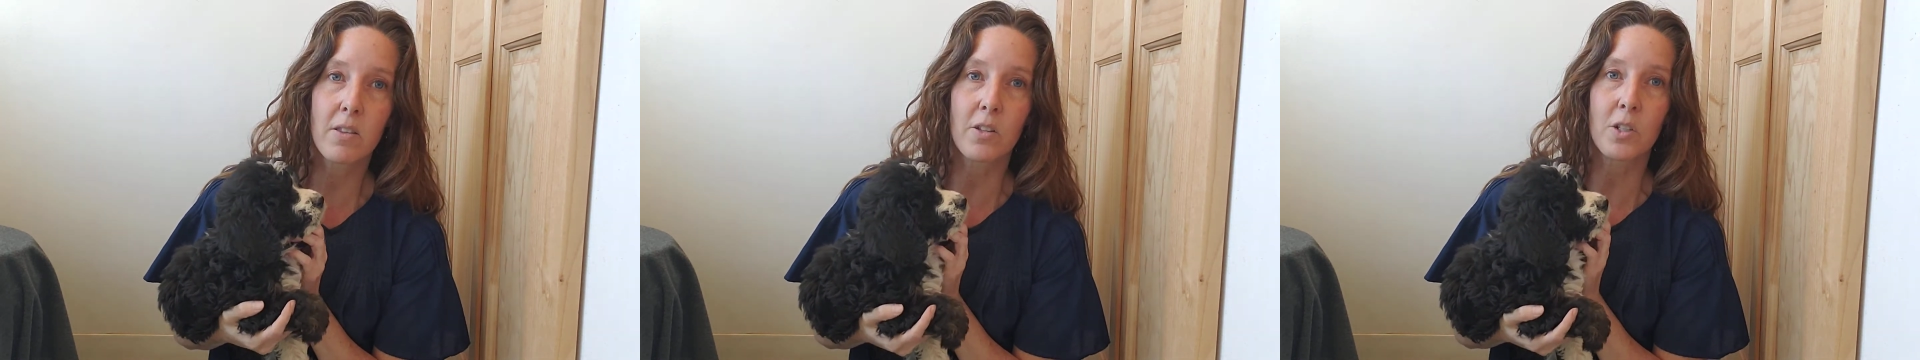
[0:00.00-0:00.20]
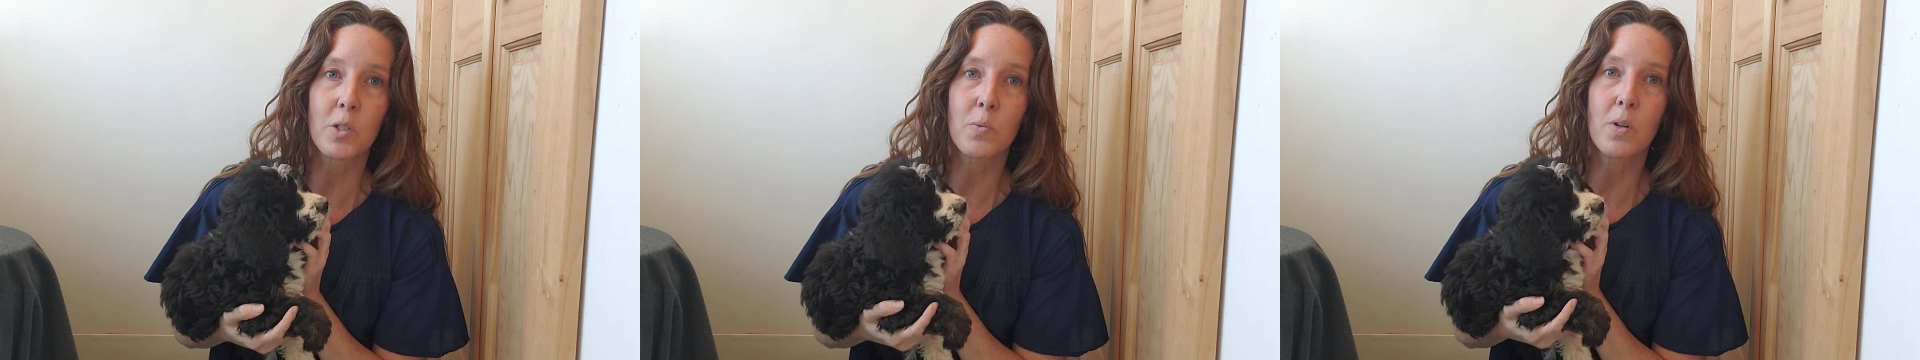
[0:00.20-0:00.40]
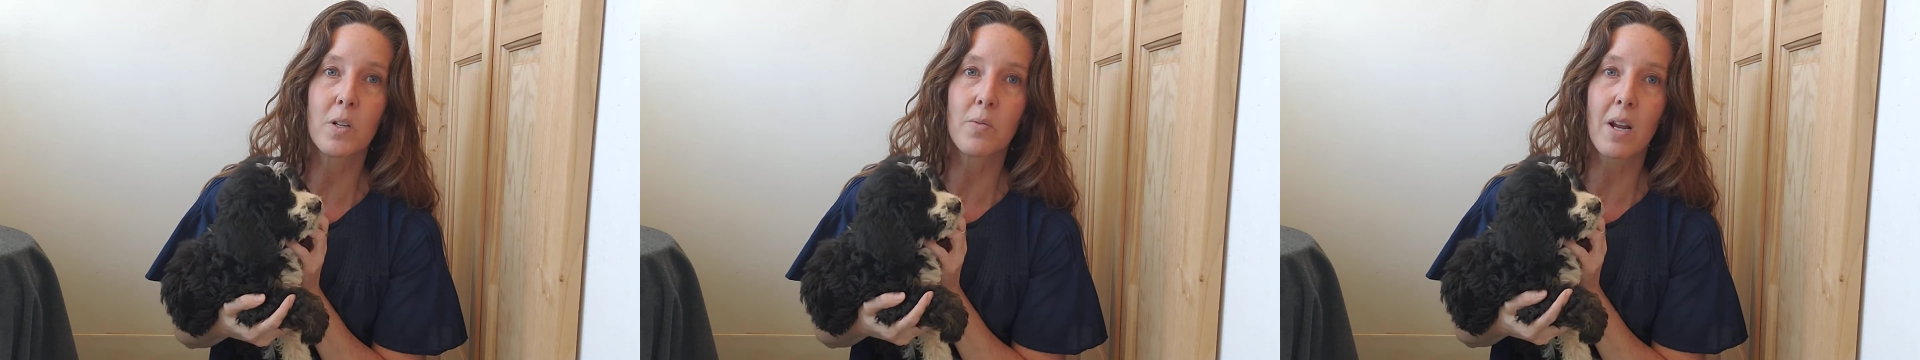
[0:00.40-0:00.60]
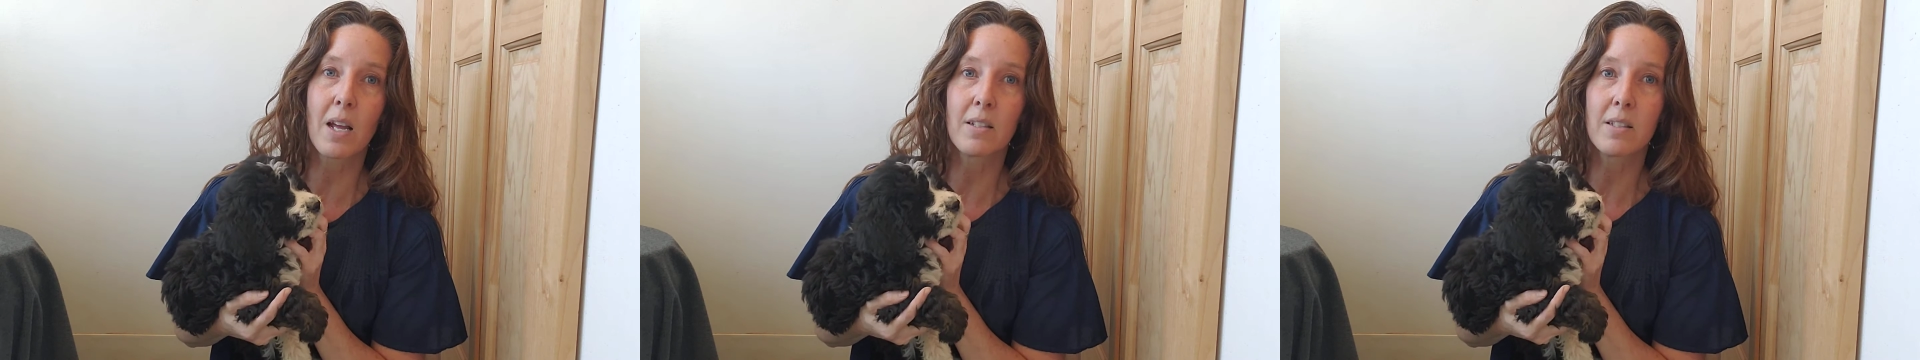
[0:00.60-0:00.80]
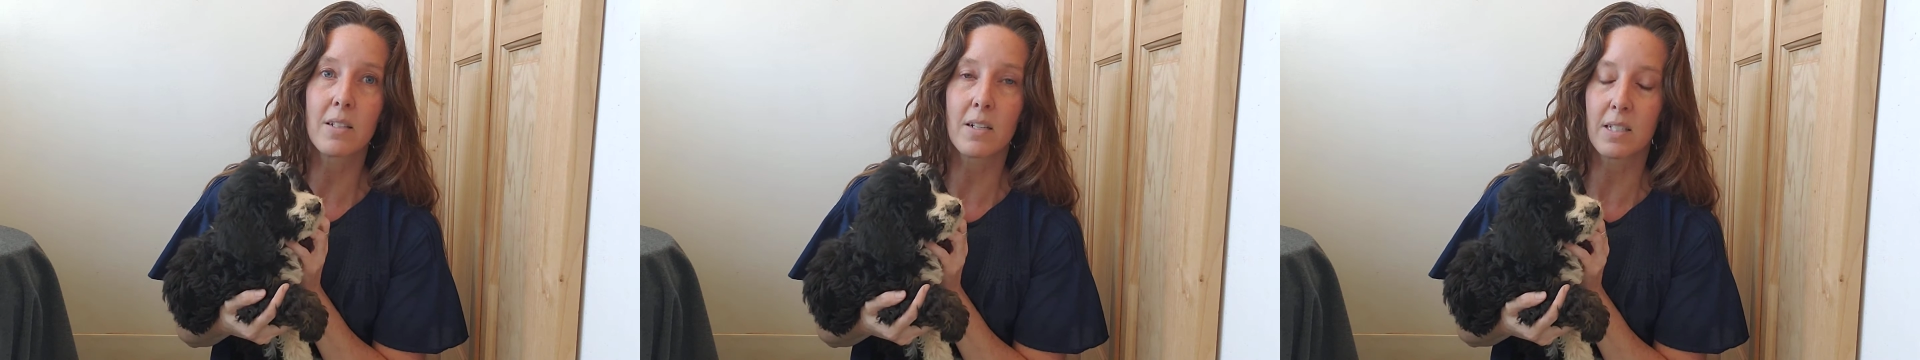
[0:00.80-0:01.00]
They'll just run
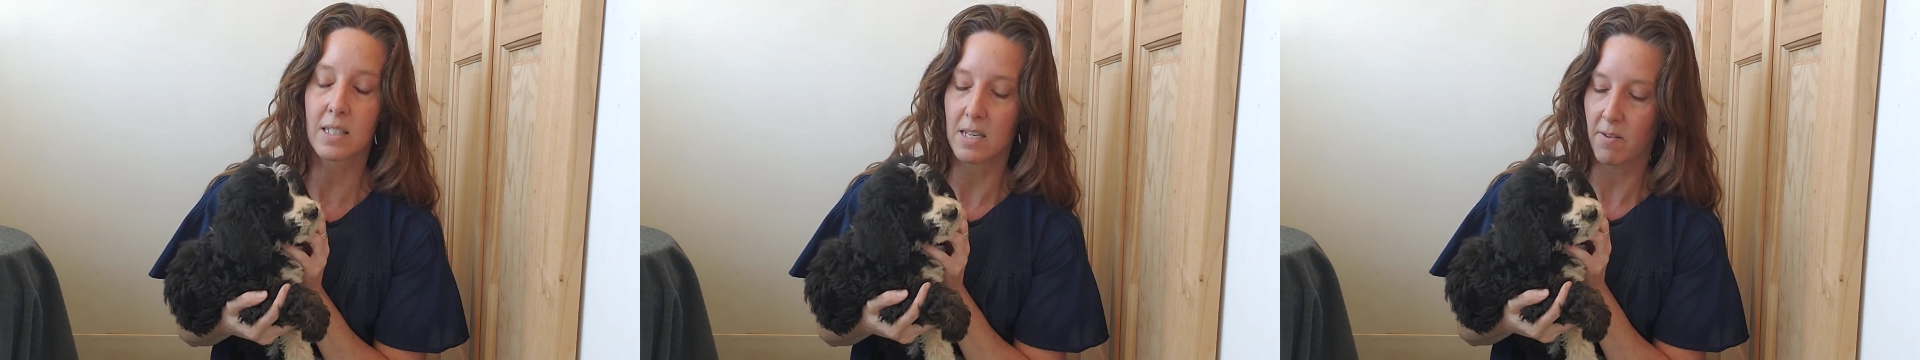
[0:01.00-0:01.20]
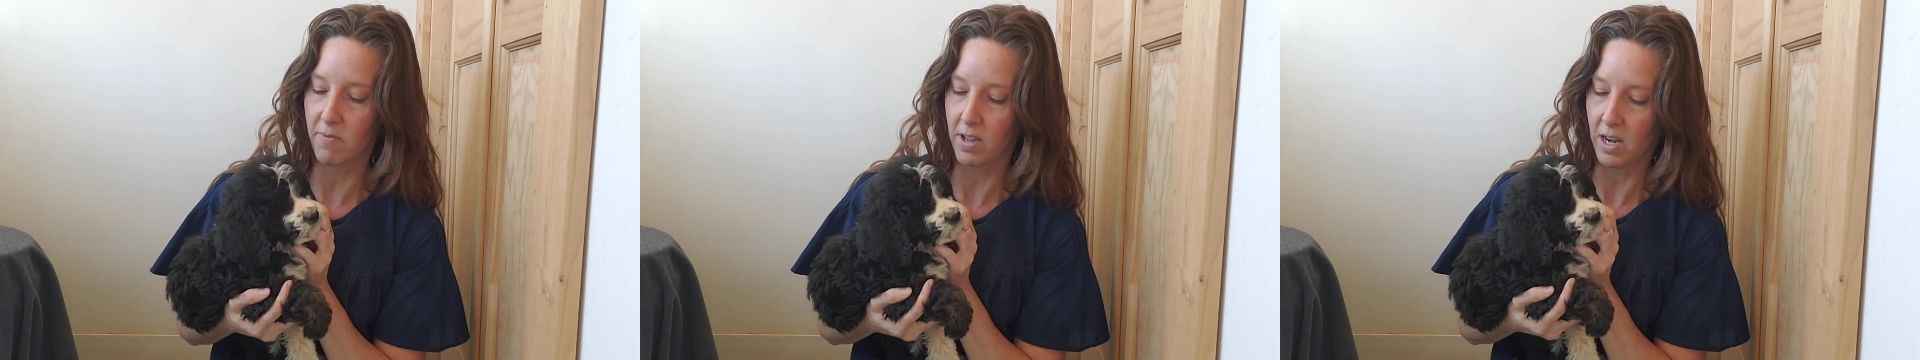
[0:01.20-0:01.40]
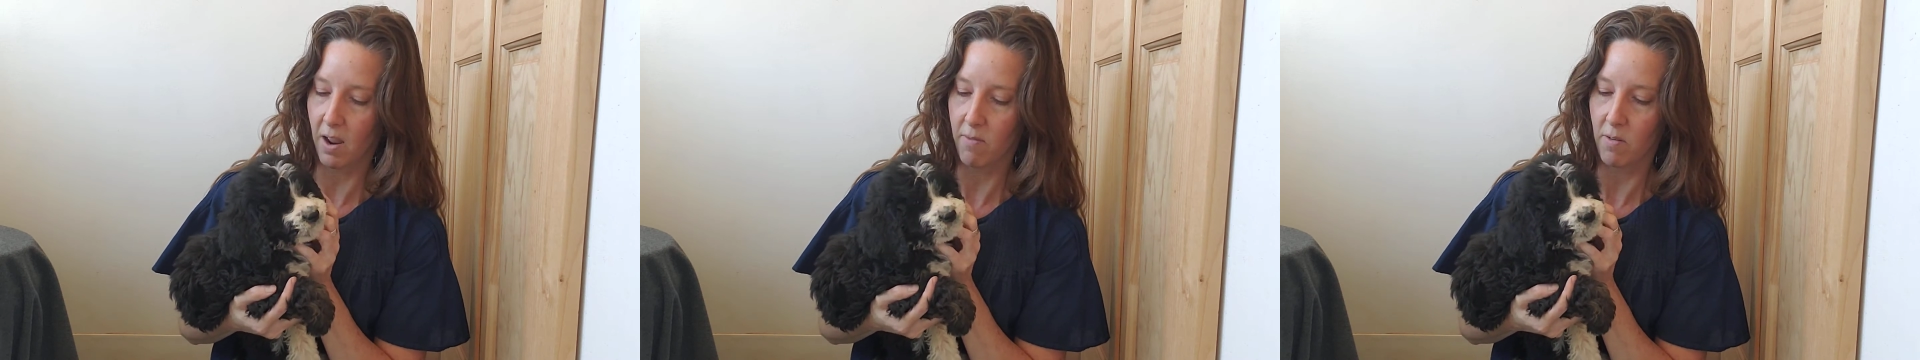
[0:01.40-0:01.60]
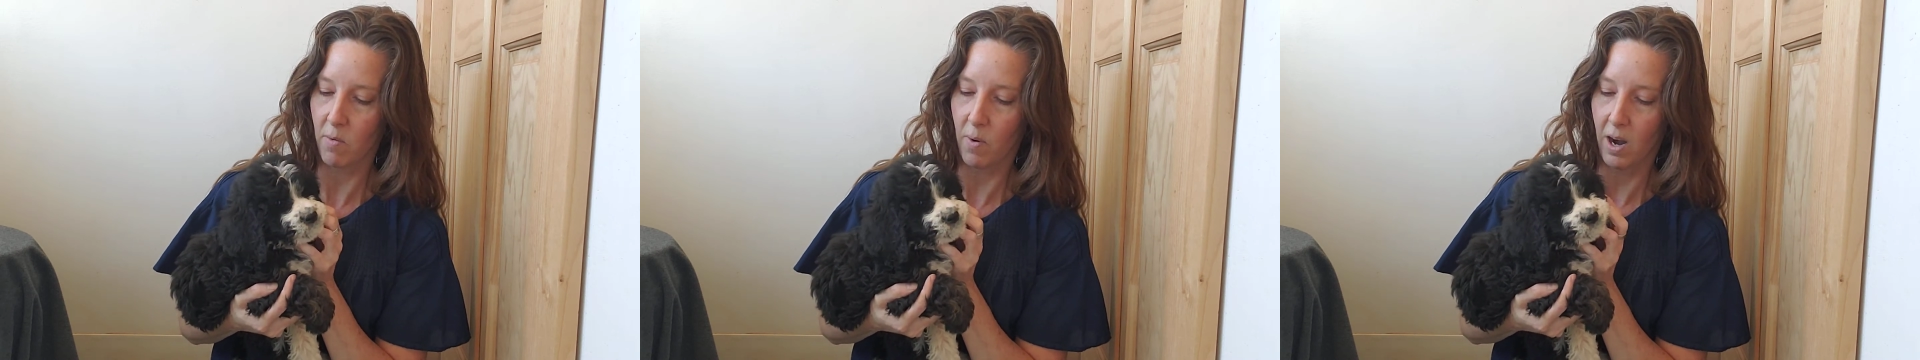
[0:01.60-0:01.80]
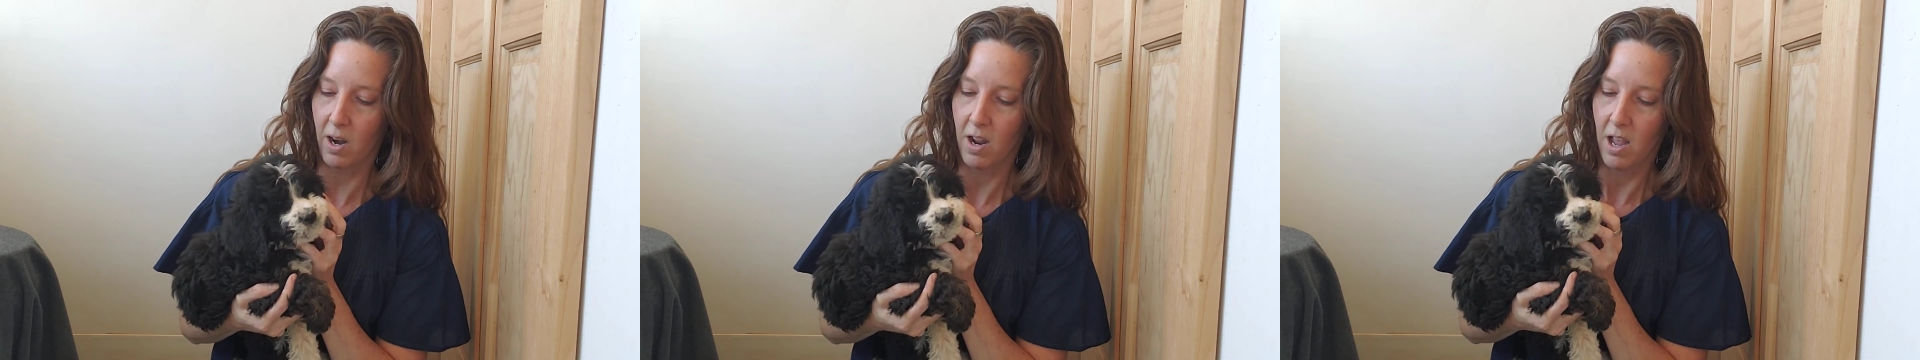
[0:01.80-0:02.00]
around, start sniffing
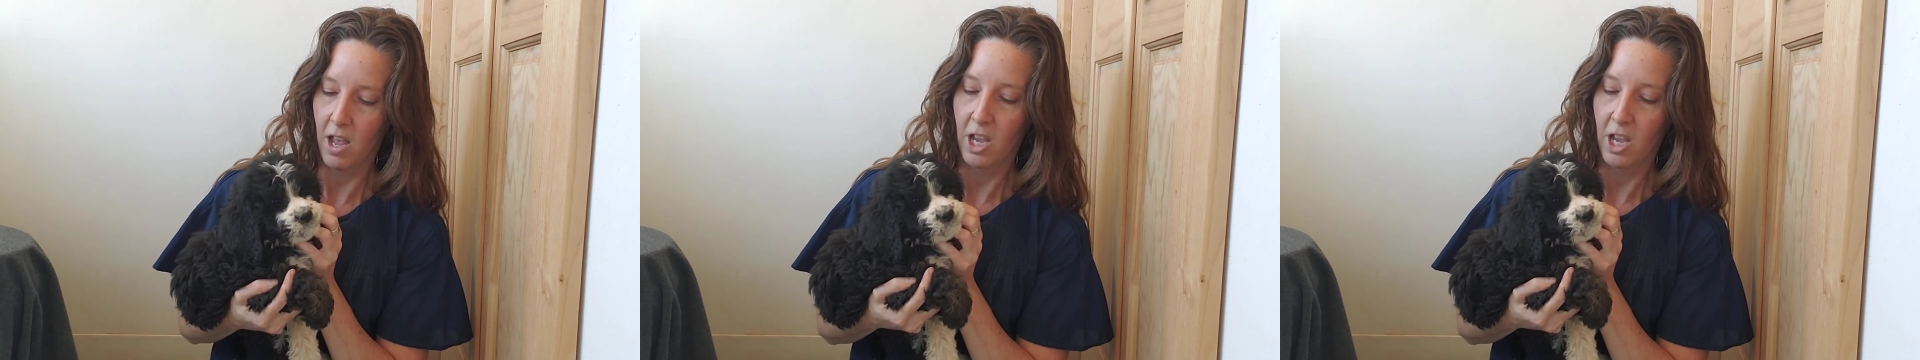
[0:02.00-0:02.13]
everywhere,